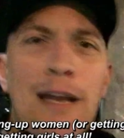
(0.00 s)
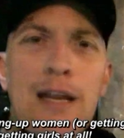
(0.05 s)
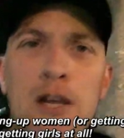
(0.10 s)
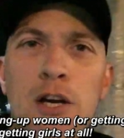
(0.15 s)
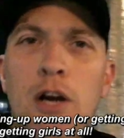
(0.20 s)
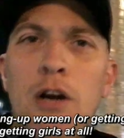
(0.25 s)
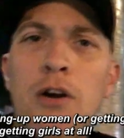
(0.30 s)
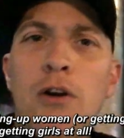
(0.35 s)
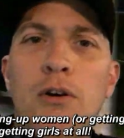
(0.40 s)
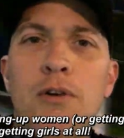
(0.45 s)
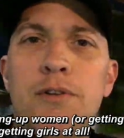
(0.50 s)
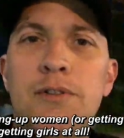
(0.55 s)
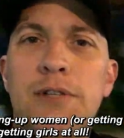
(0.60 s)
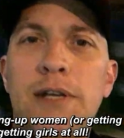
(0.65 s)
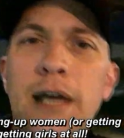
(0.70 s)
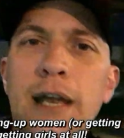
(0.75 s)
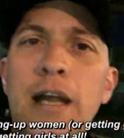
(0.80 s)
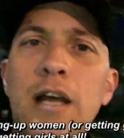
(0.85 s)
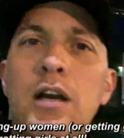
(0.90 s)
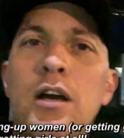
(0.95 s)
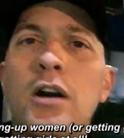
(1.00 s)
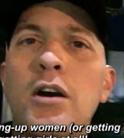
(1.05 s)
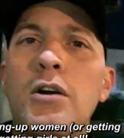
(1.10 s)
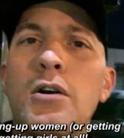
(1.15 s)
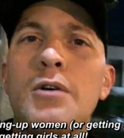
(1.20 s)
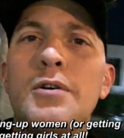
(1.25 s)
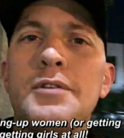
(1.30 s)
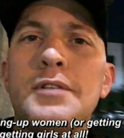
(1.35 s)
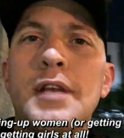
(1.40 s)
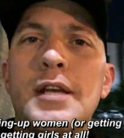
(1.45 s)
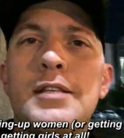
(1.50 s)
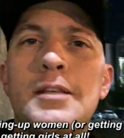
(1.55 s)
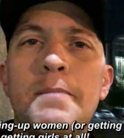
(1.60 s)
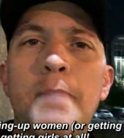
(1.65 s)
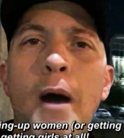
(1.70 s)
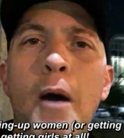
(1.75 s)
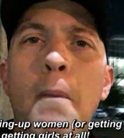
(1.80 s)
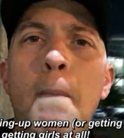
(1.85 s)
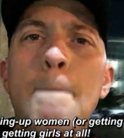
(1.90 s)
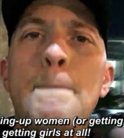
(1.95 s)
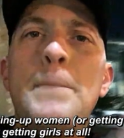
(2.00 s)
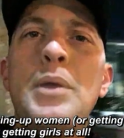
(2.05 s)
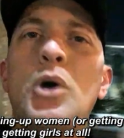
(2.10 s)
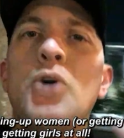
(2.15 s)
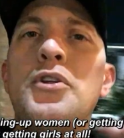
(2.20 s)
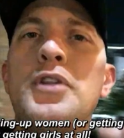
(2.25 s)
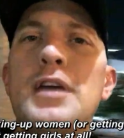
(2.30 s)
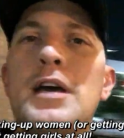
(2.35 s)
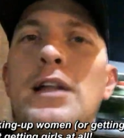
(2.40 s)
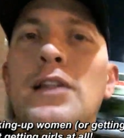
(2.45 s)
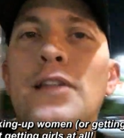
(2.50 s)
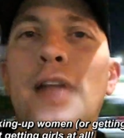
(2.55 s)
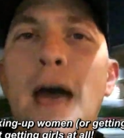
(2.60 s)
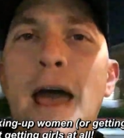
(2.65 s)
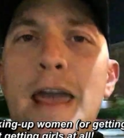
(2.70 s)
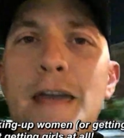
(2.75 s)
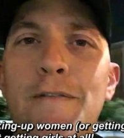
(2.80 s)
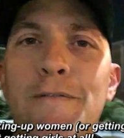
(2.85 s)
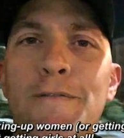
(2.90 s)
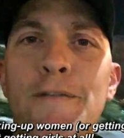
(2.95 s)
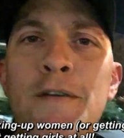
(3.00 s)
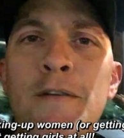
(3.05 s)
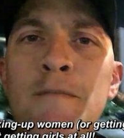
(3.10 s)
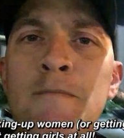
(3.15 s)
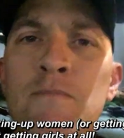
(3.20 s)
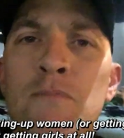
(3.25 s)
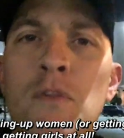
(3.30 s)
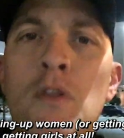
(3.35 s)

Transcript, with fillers: getting girls. Getting girls is about building a life